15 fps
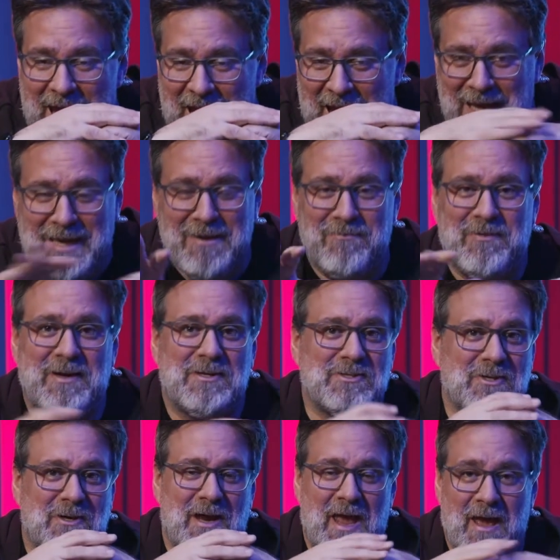any
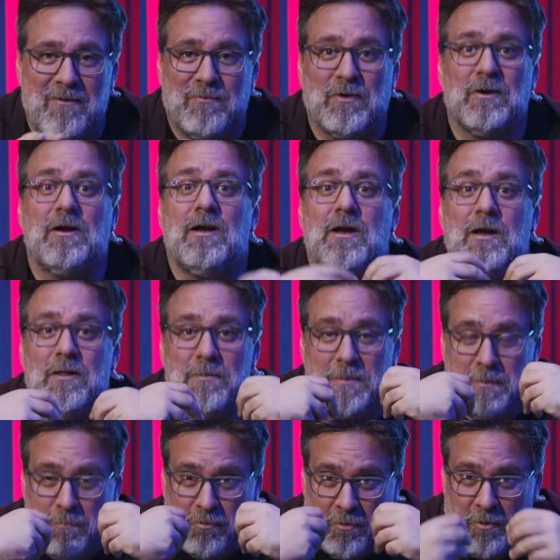feature ever,
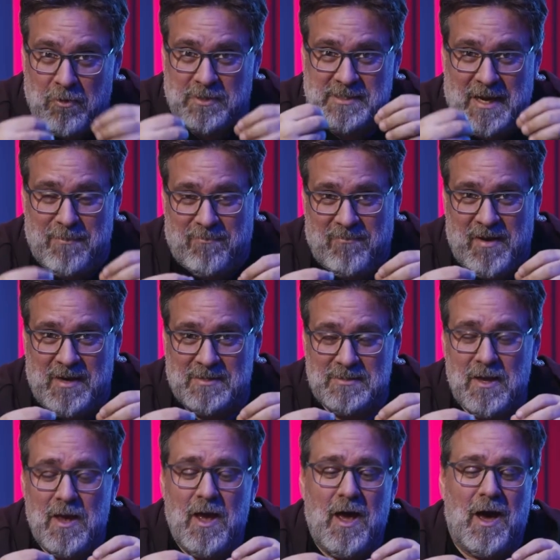the prototype
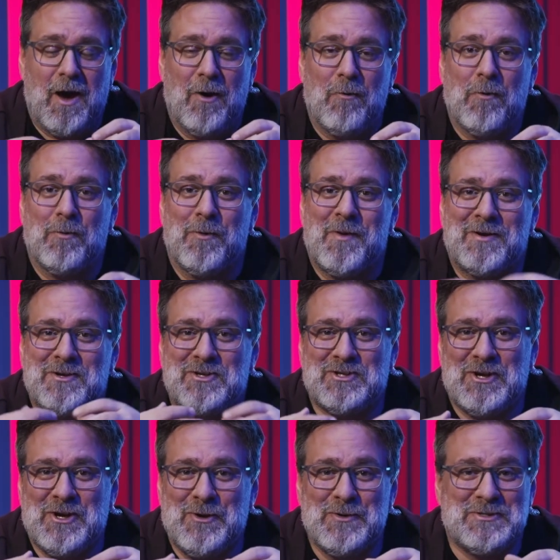phase. What we're about to
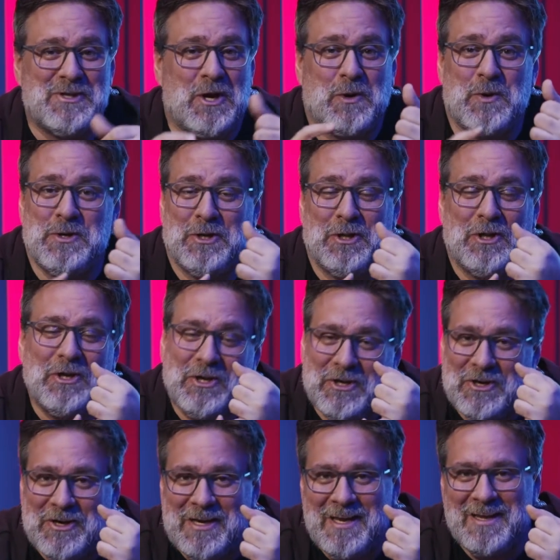show you is not going to look
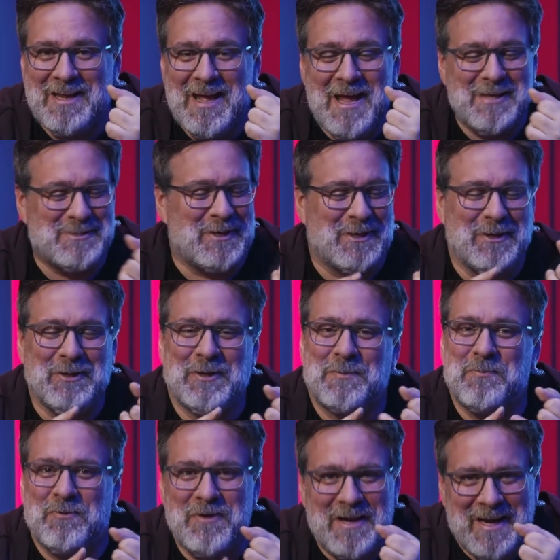good. It's not going to
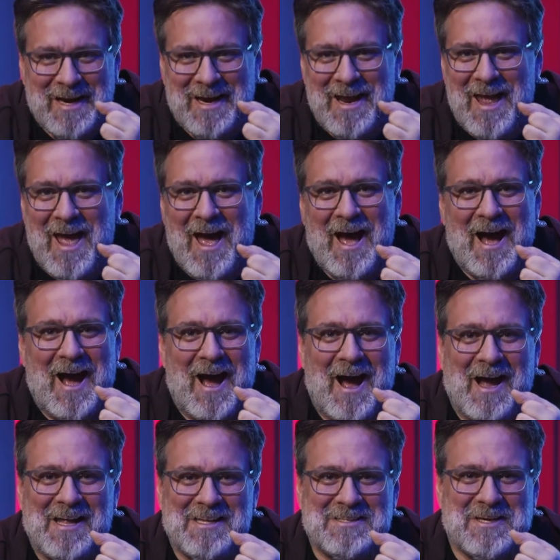look pretty.
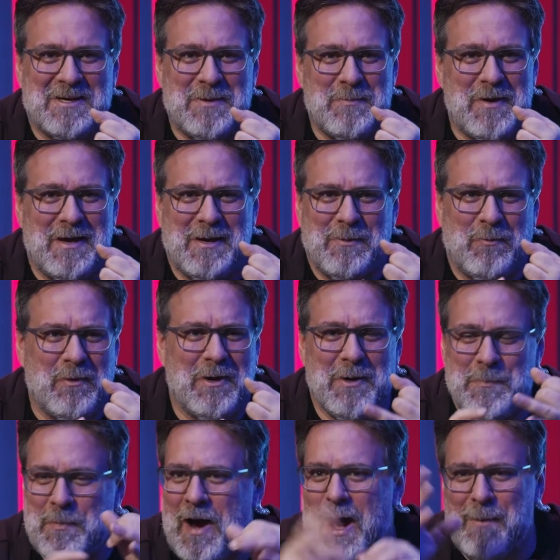It's going to be
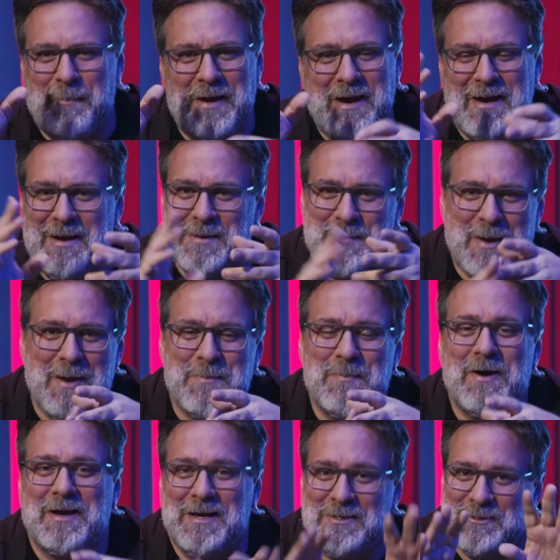weird, poppy, and
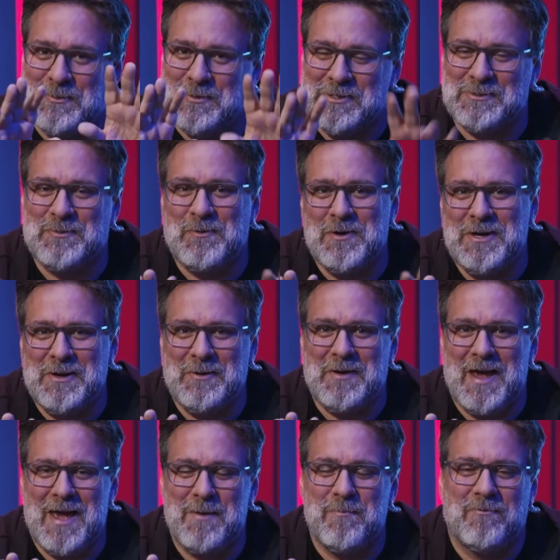buggy. So we're just warning you
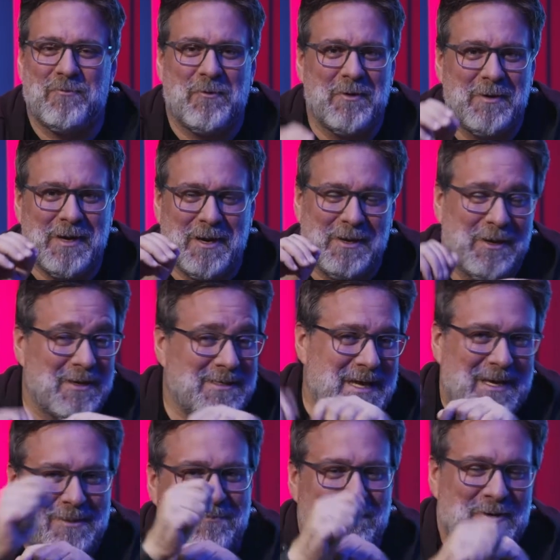ahead before you
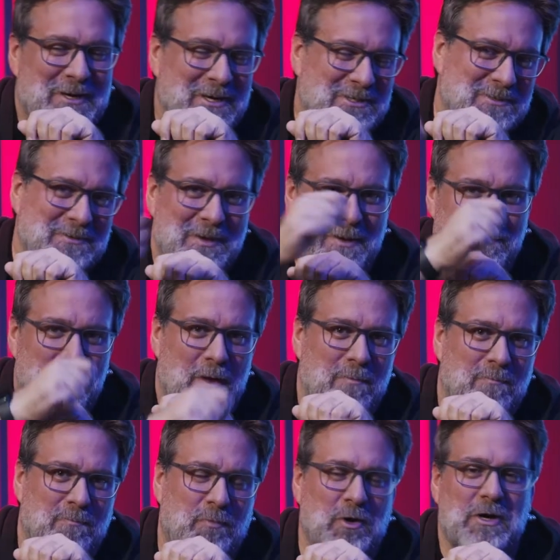take the footage
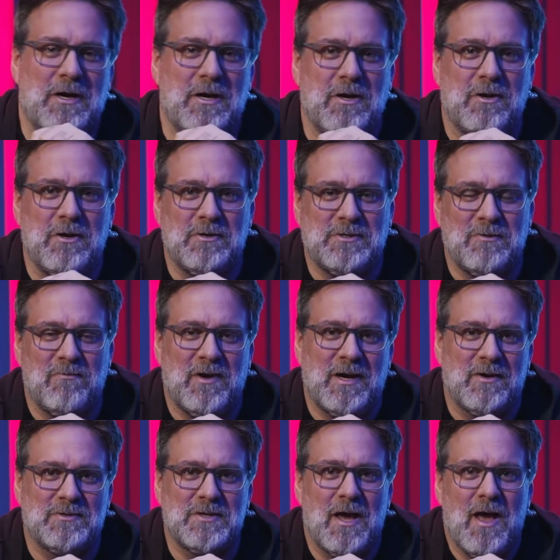and put it in your YouTube
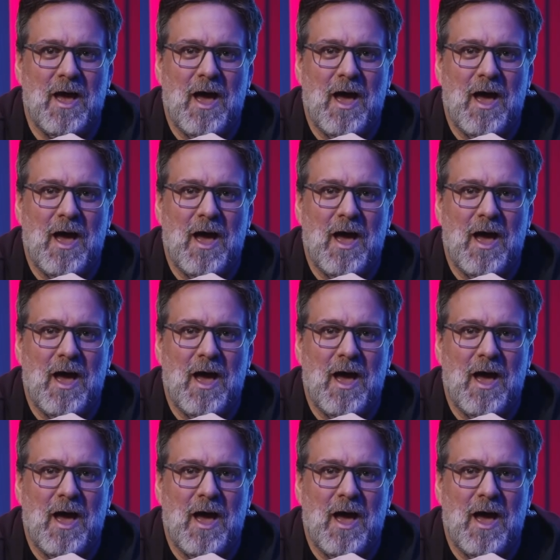videos.